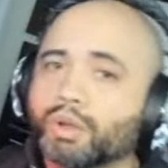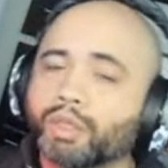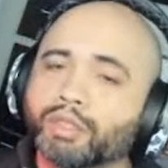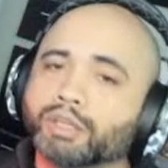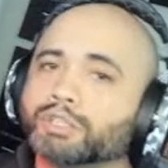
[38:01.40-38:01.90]

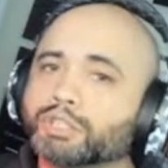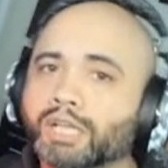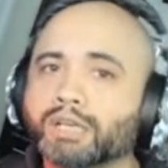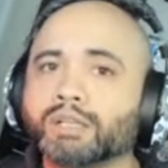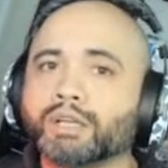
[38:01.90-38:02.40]
the
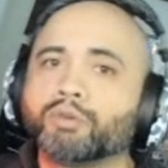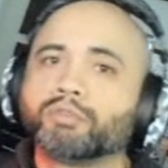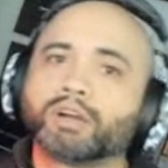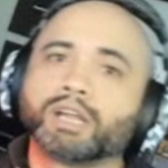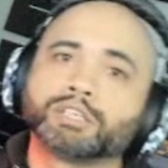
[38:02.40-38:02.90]
channel
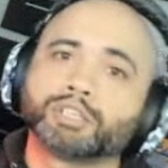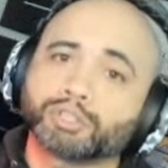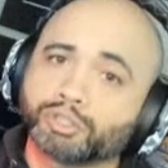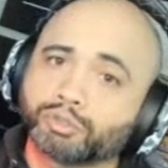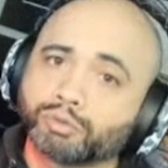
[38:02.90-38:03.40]
over at
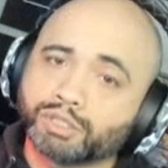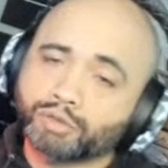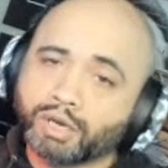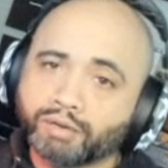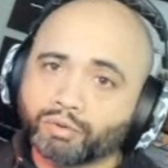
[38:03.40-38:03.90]
Justice 3
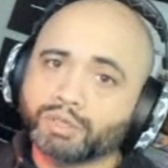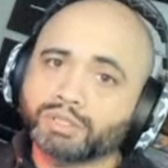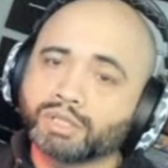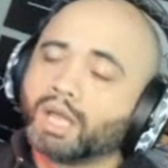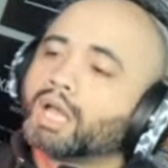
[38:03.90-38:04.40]
Strike Force.
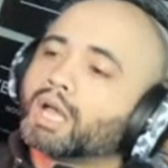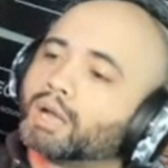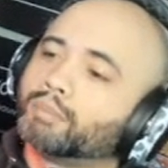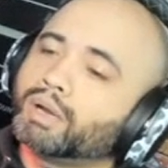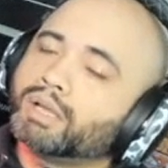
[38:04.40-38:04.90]

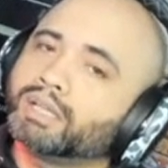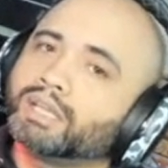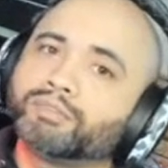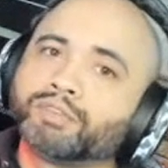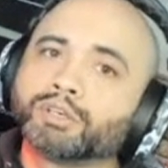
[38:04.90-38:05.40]
But
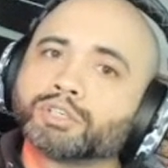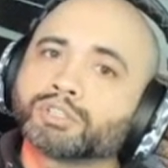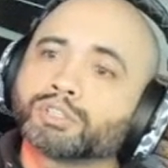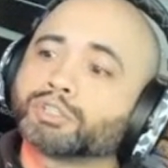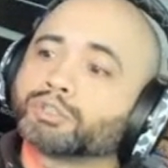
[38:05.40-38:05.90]
if you're
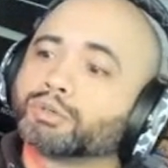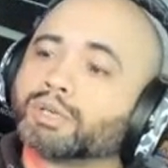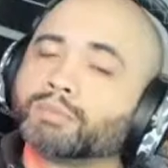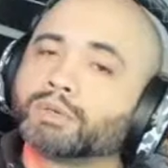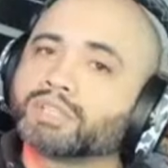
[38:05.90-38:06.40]
just a
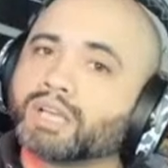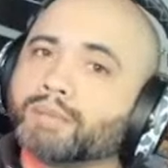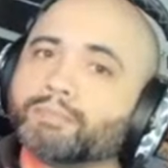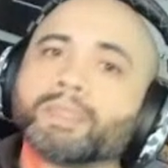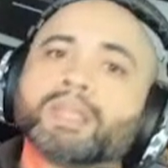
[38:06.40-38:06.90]
streamer
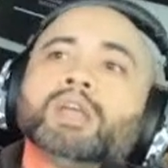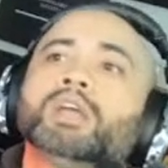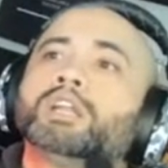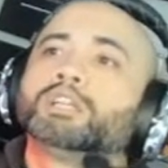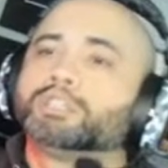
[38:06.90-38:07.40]
type,
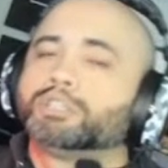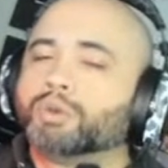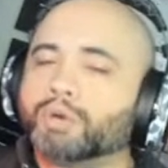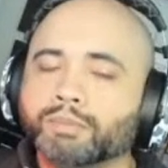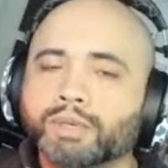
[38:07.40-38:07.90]

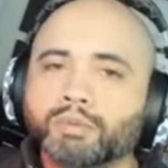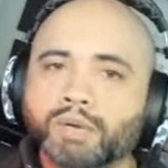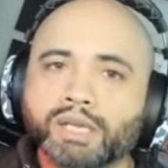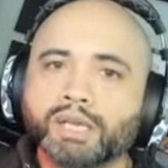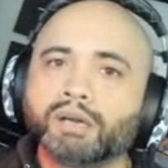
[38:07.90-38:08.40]
join me
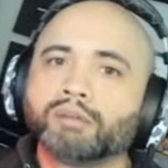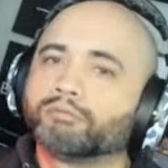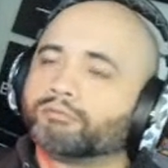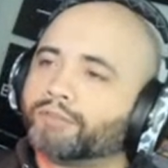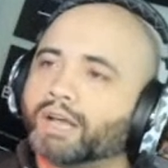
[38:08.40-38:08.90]
right here.
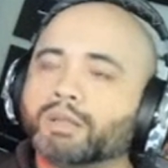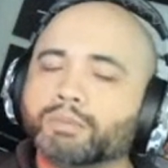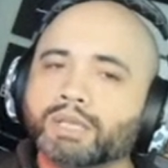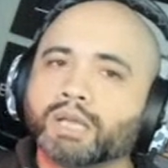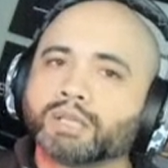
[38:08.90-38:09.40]
Follow
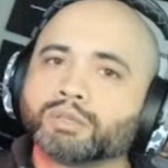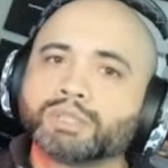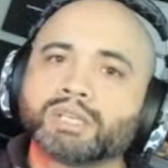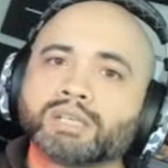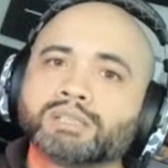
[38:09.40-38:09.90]
me on
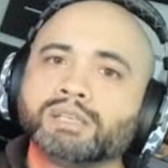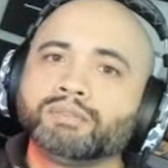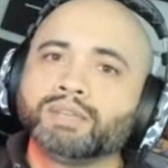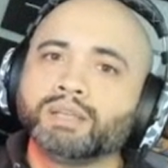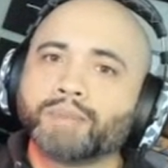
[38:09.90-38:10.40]

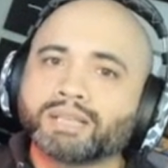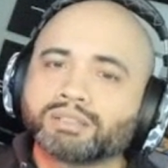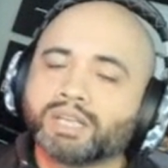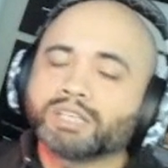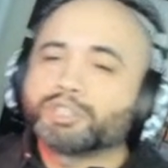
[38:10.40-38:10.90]

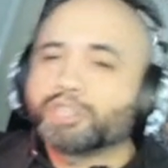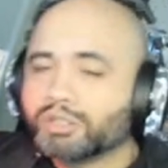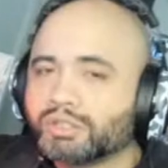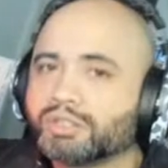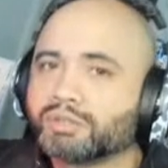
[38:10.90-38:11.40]

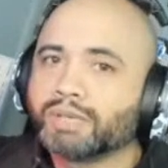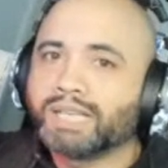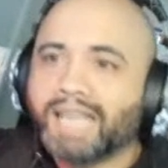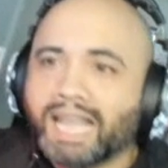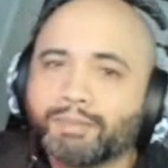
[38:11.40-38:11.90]

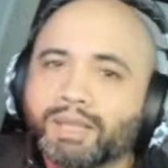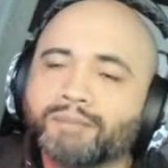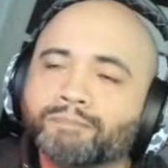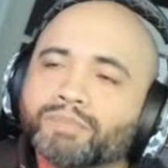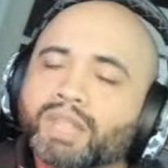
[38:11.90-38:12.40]
twitch.tv/Justice3Gaming.
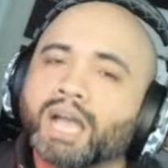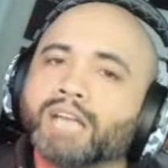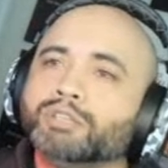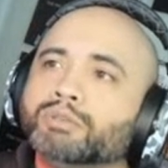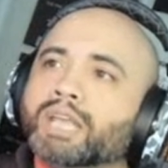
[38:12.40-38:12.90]
I
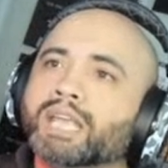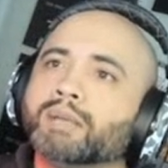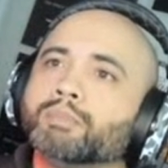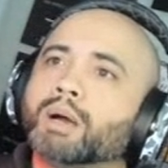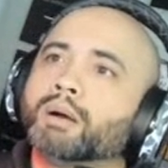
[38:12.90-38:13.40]
do
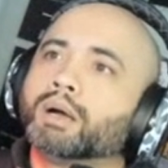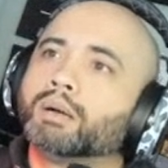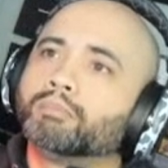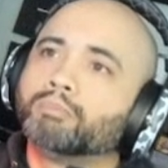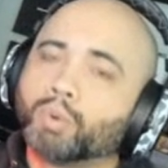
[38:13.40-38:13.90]
game
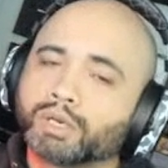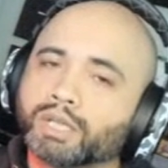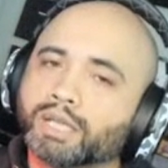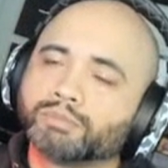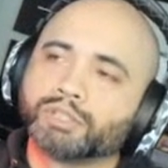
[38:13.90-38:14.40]
more
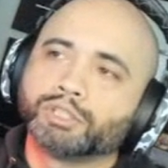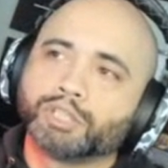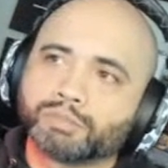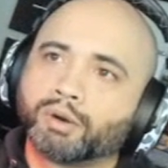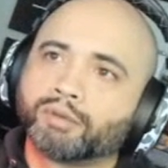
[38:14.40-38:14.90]
games than
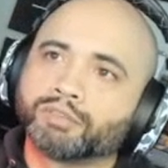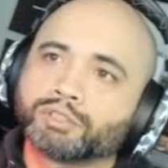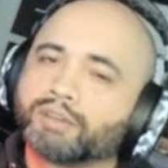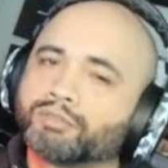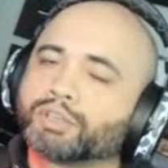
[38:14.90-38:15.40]
just Marvel
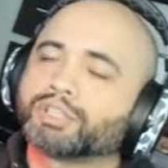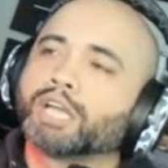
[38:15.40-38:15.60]
Strike Force.